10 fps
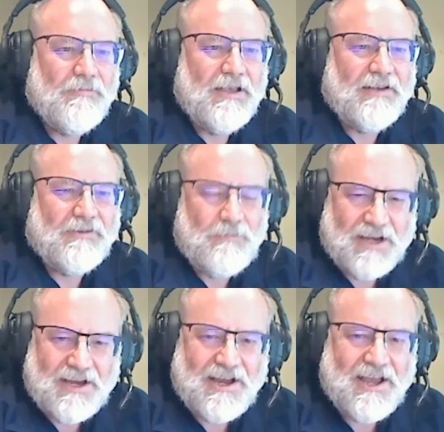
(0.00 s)
It's
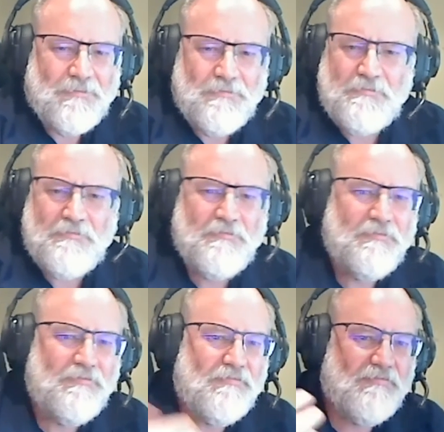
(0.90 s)

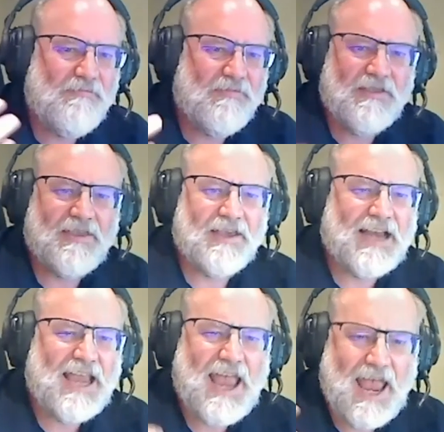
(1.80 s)
become the
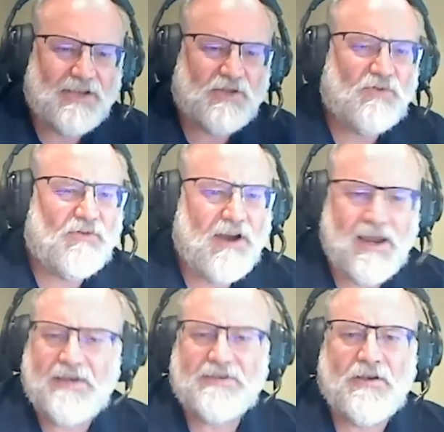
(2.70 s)

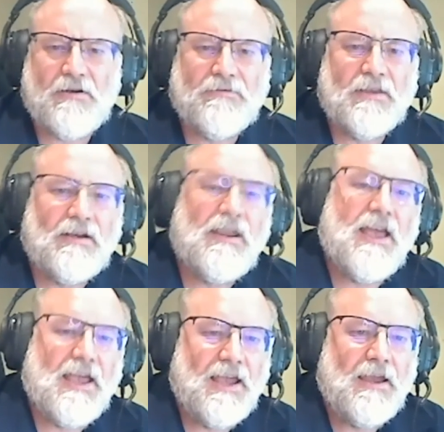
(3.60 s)
catchphrase of the
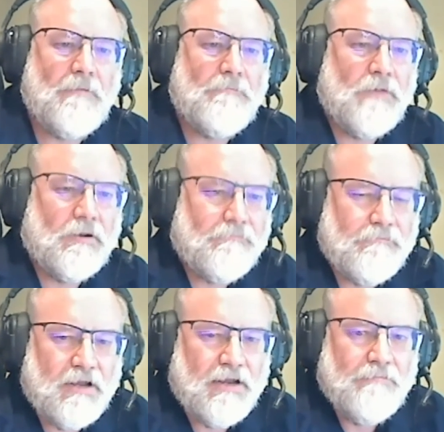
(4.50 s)
day, but
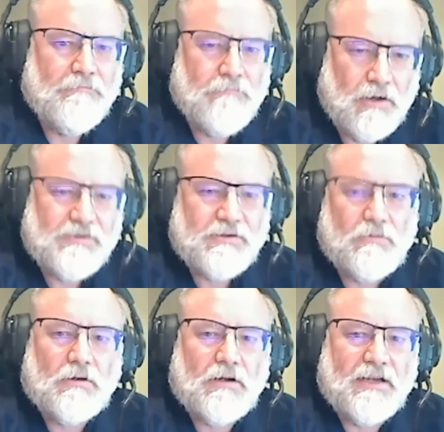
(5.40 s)
in most
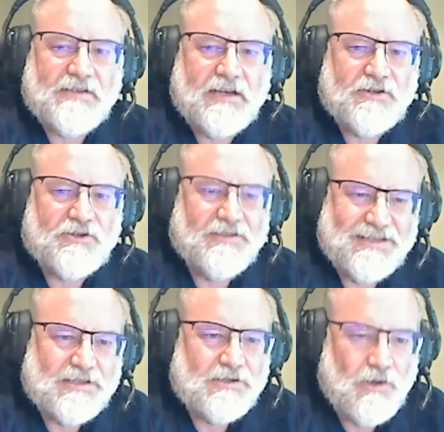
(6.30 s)
organizations,
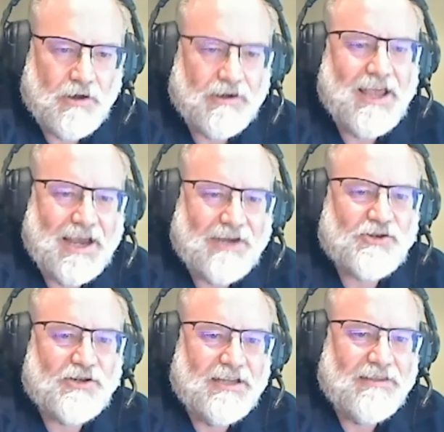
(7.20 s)
it's not
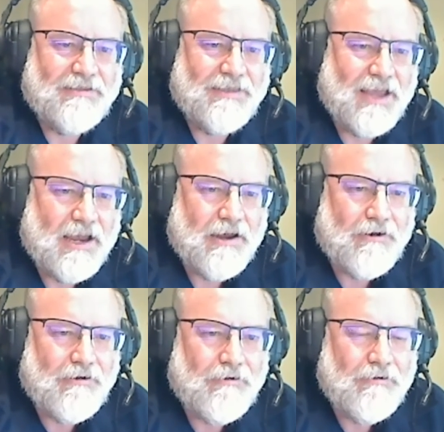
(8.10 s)
actually
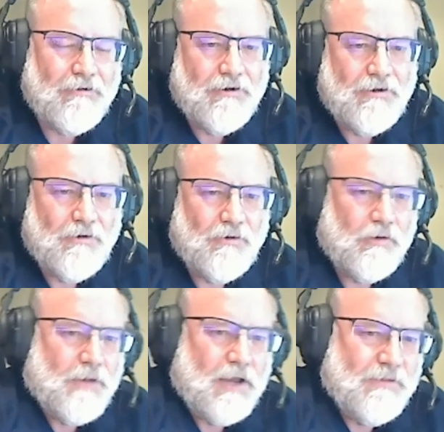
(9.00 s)
there. Or
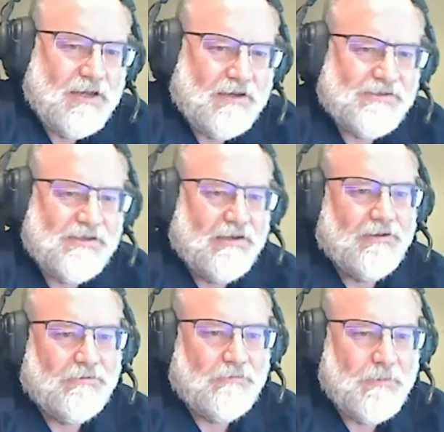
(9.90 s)
am I being
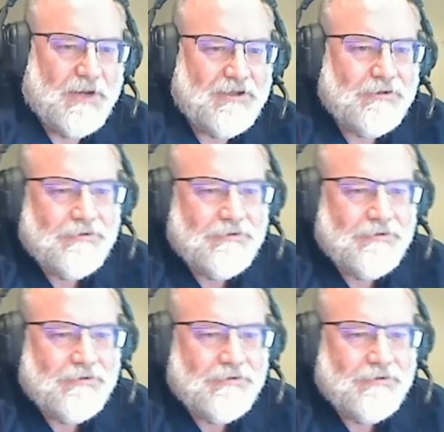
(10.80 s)
cynical, Rebecca?